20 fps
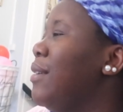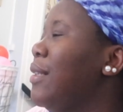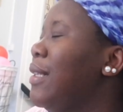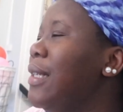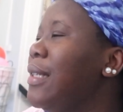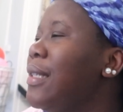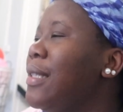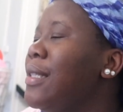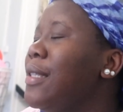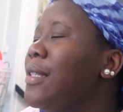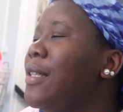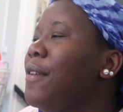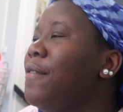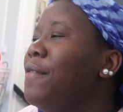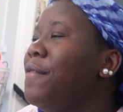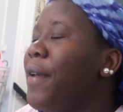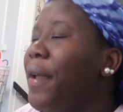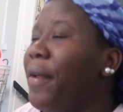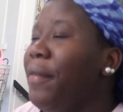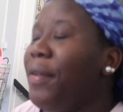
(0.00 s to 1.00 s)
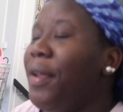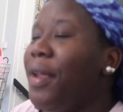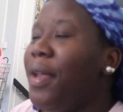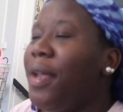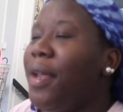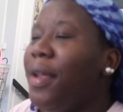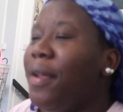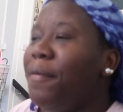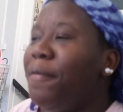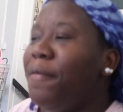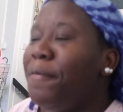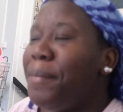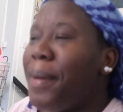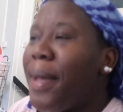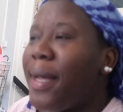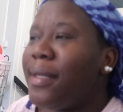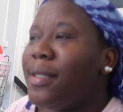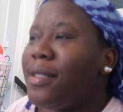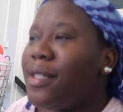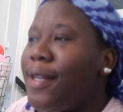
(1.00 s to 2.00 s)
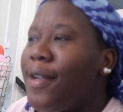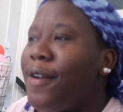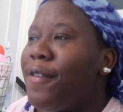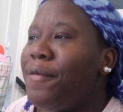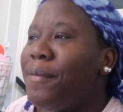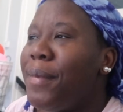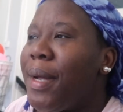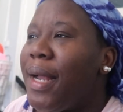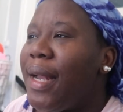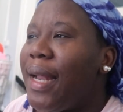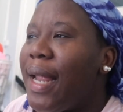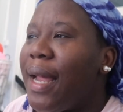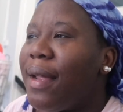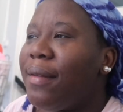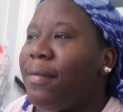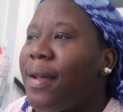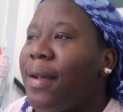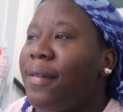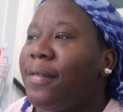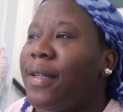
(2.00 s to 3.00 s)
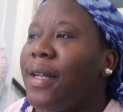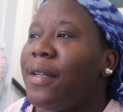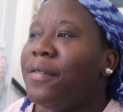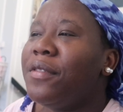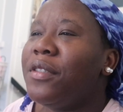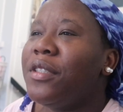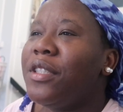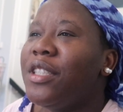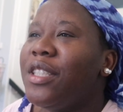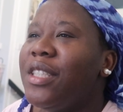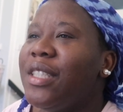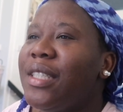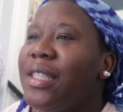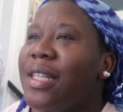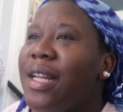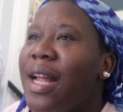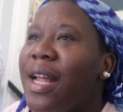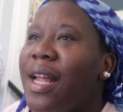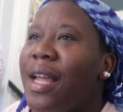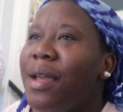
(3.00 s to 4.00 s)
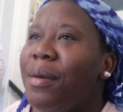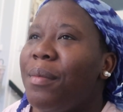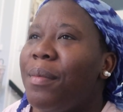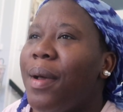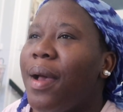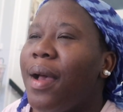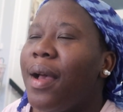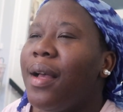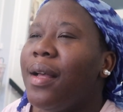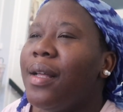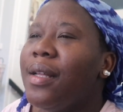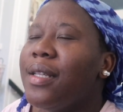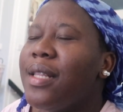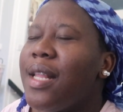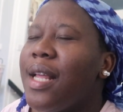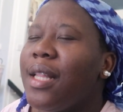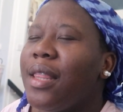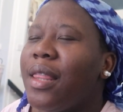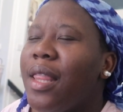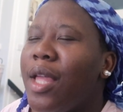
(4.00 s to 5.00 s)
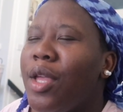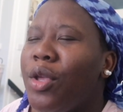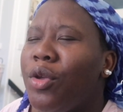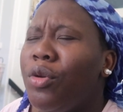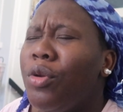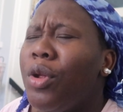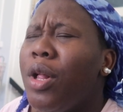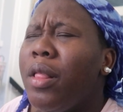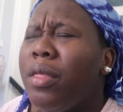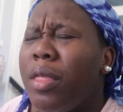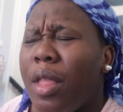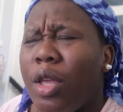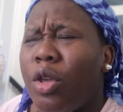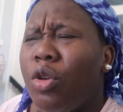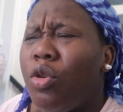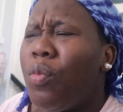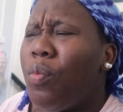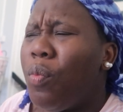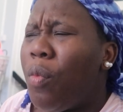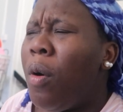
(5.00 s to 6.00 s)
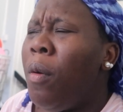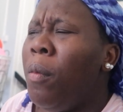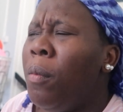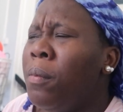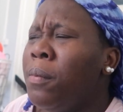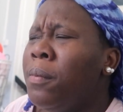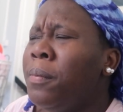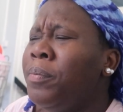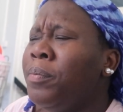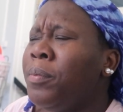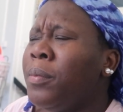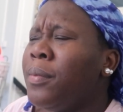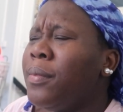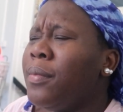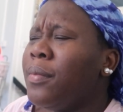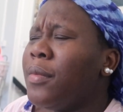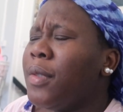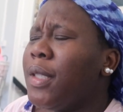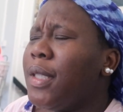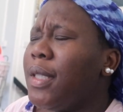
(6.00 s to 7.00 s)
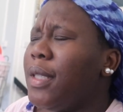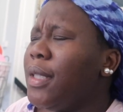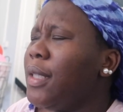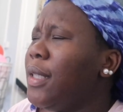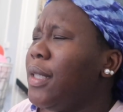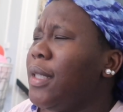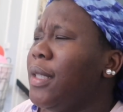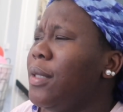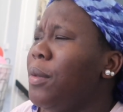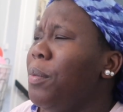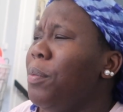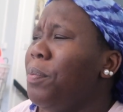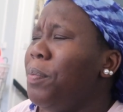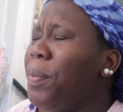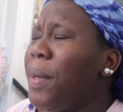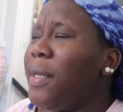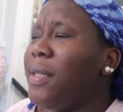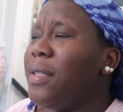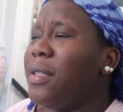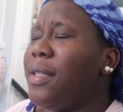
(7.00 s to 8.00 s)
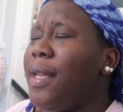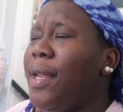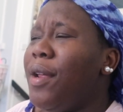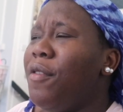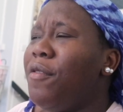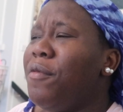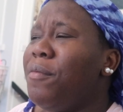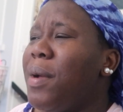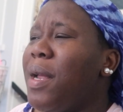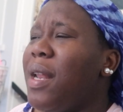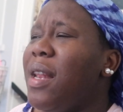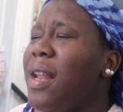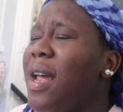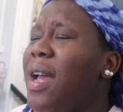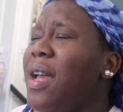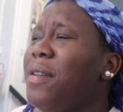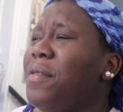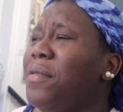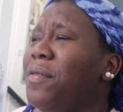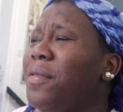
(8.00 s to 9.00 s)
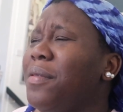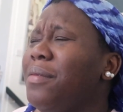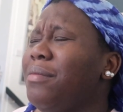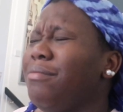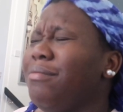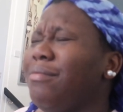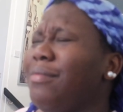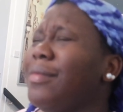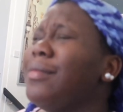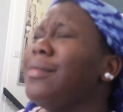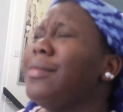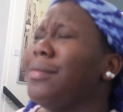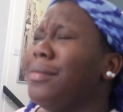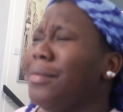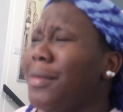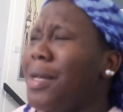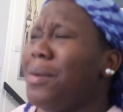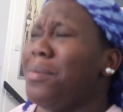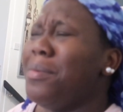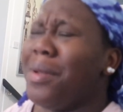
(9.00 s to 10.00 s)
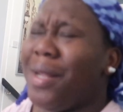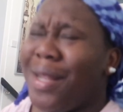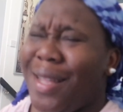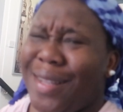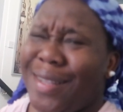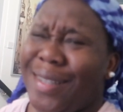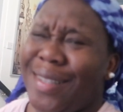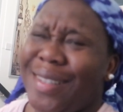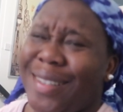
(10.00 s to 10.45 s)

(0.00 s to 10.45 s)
This is the very best day of my life. After I finish eating that Eba, it's like, thank you, mom. This is the best day of my life. It